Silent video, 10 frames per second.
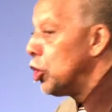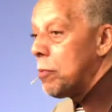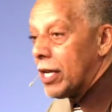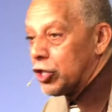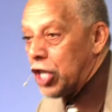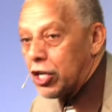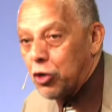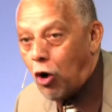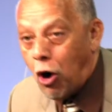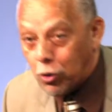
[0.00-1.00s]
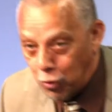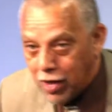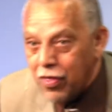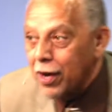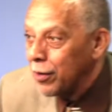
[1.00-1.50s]
you better check your heart
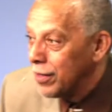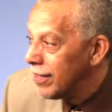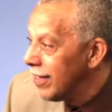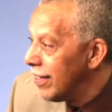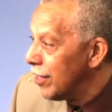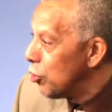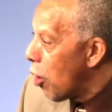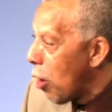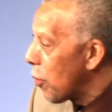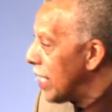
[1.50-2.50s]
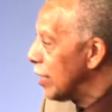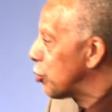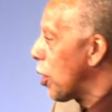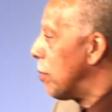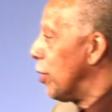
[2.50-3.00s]
right there. You're already in
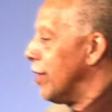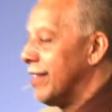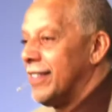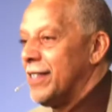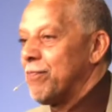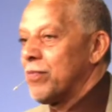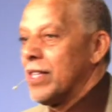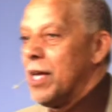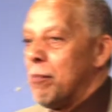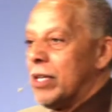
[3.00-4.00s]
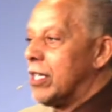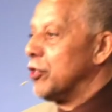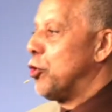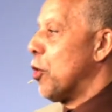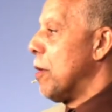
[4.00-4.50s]
trouble.
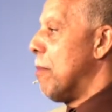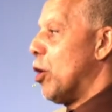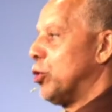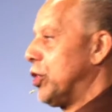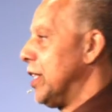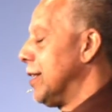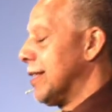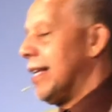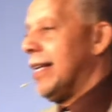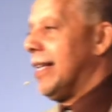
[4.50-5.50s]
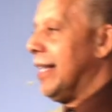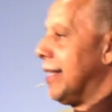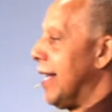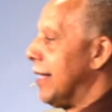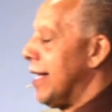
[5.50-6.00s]
Because your emotion,
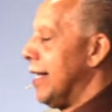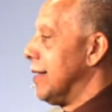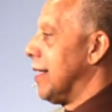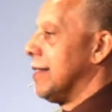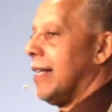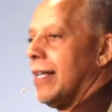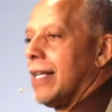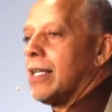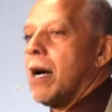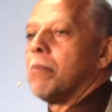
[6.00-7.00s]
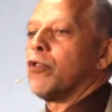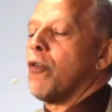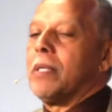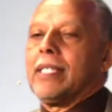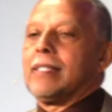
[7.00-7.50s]
it comes
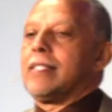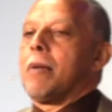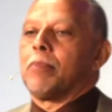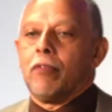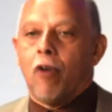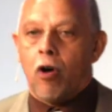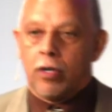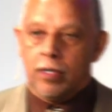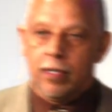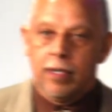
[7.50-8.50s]
from a deceptive heart.